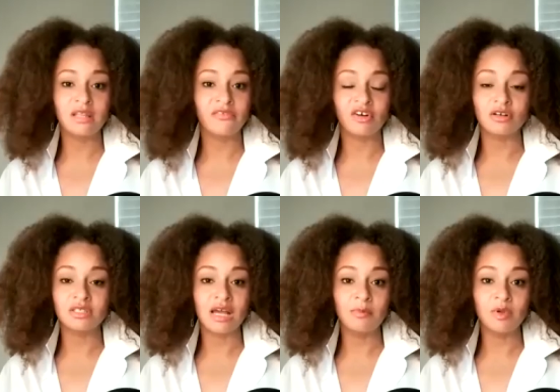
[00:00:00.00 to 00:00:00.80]
I say the
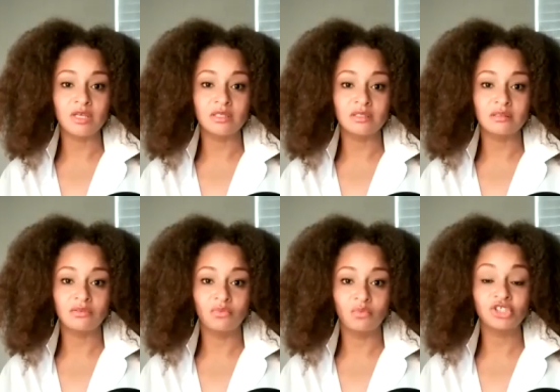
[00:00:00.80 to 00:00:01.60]
first step
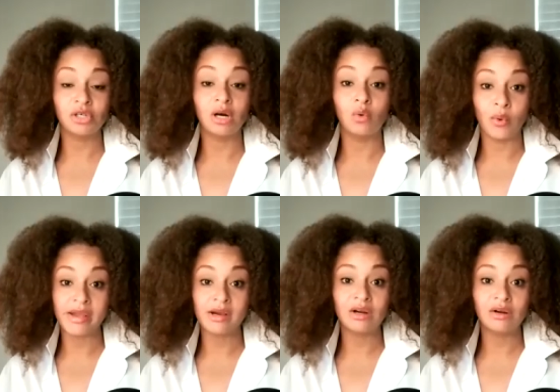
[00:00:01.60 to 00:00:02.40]
is once you're
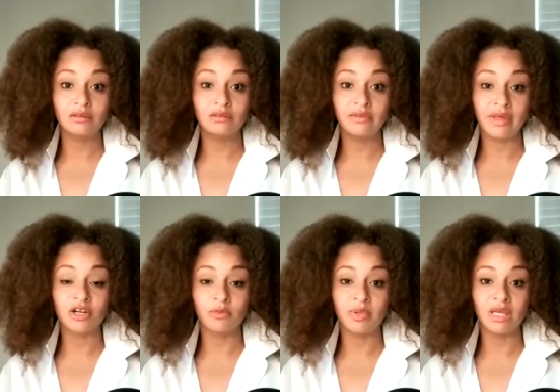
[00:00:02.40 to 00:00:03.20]
aware
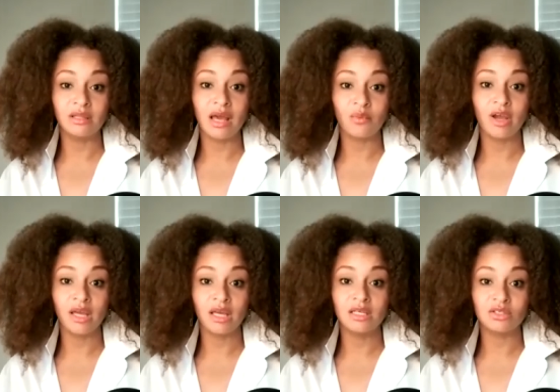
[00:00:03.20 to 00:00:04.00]
that you're being that
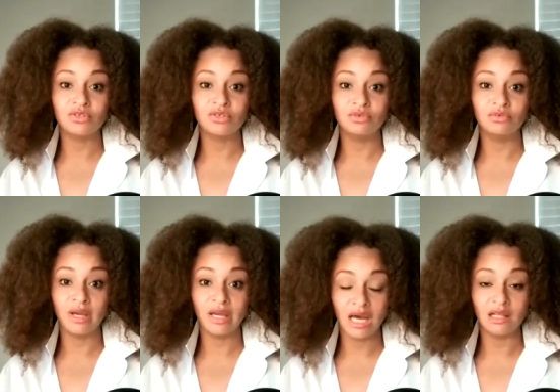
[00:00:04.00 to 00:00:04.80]
way, is
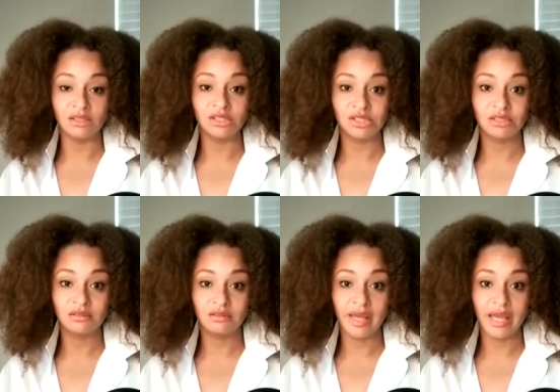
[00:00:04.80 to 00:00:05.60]
to
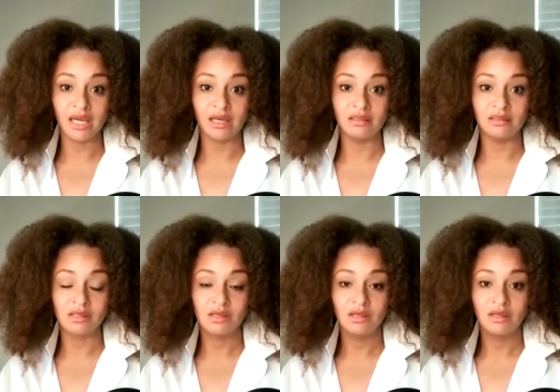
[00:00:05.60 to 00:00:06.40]
acknowledge
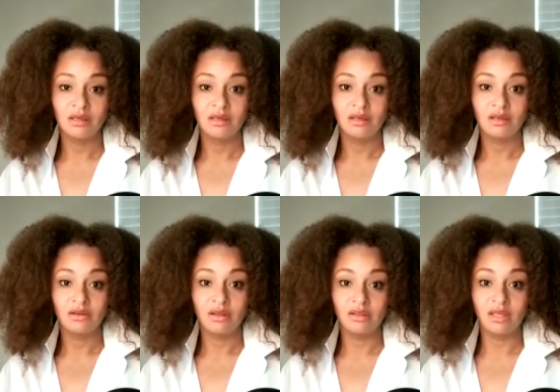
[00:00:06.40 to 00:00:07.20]
and
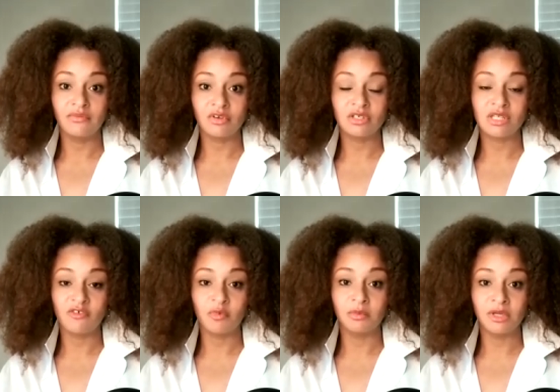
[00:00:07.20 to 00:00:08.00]
give
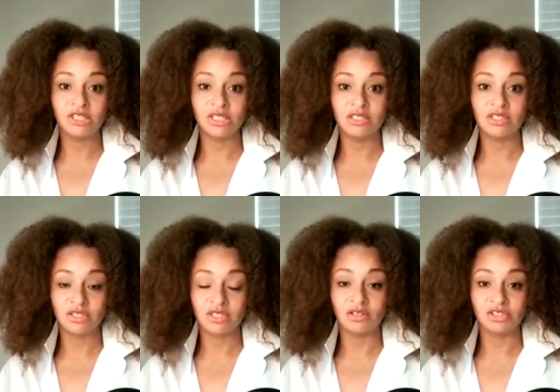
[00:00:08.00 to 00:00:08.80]
yourself permission
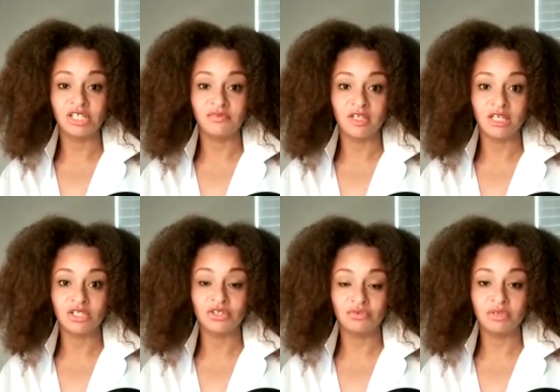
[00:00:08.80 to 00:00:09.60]
to start
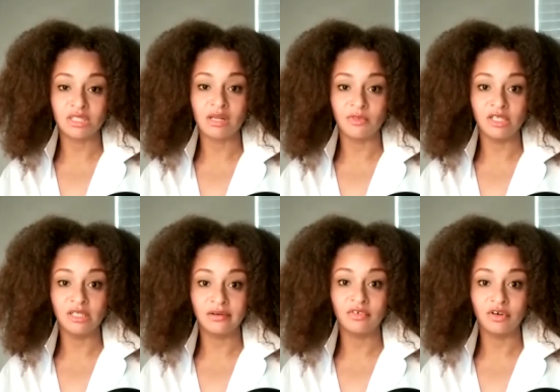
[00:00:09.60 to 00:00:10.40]
shifting into doing
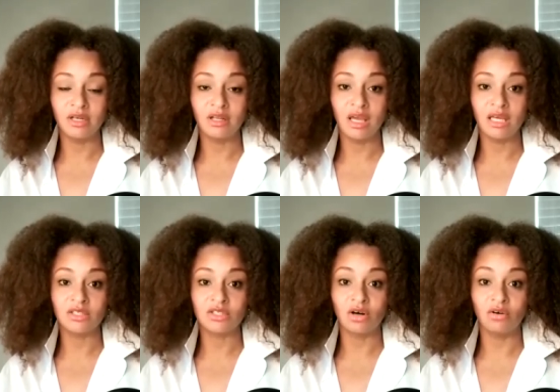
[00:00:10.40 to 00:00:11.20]
something different.
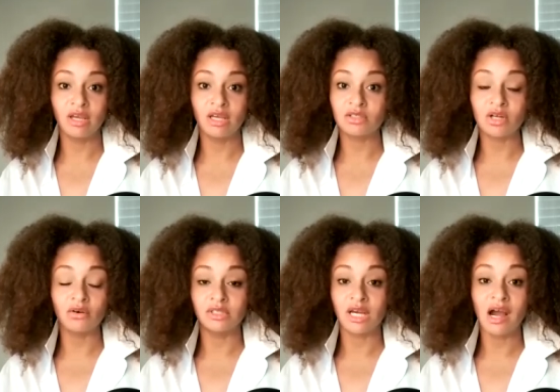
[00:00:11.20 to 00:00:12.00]
And so it can
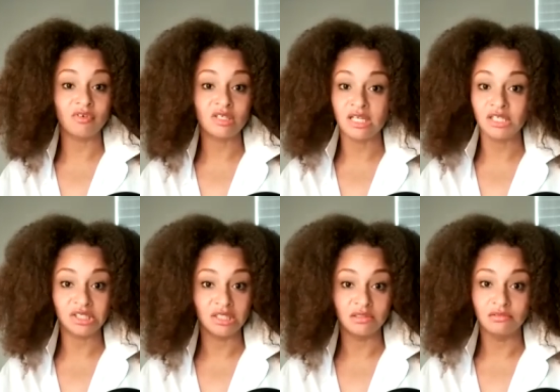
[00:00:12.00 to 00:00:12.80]
start with a
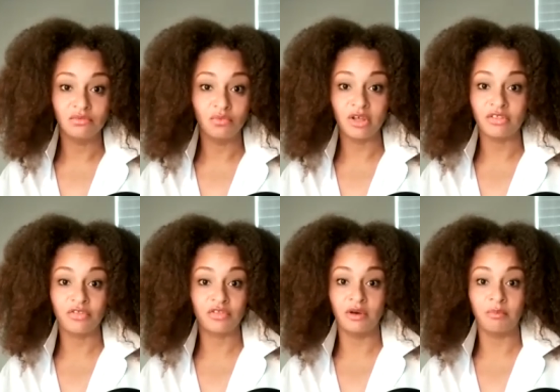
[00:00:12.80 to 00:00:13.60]
conversation
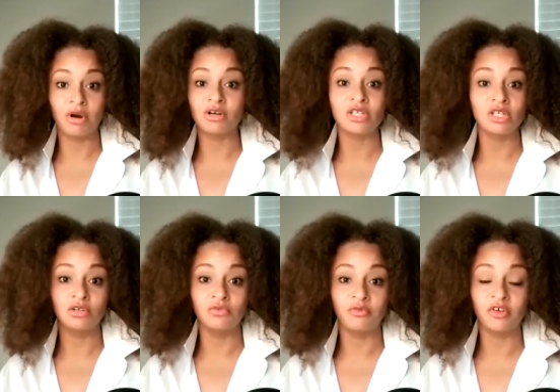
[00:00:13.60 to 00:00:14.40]
with the
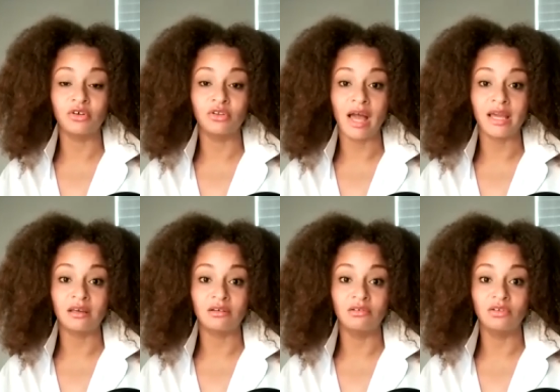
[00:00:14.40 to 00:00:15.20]
person you feel
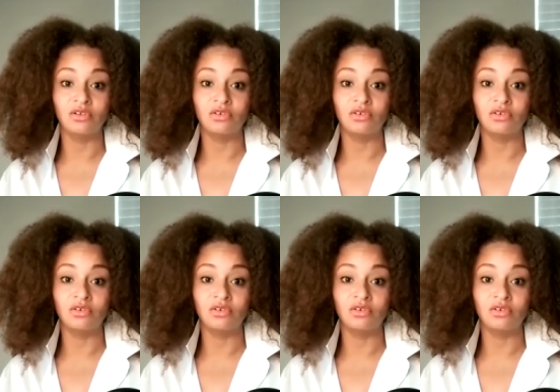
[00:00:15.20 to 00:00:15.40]
like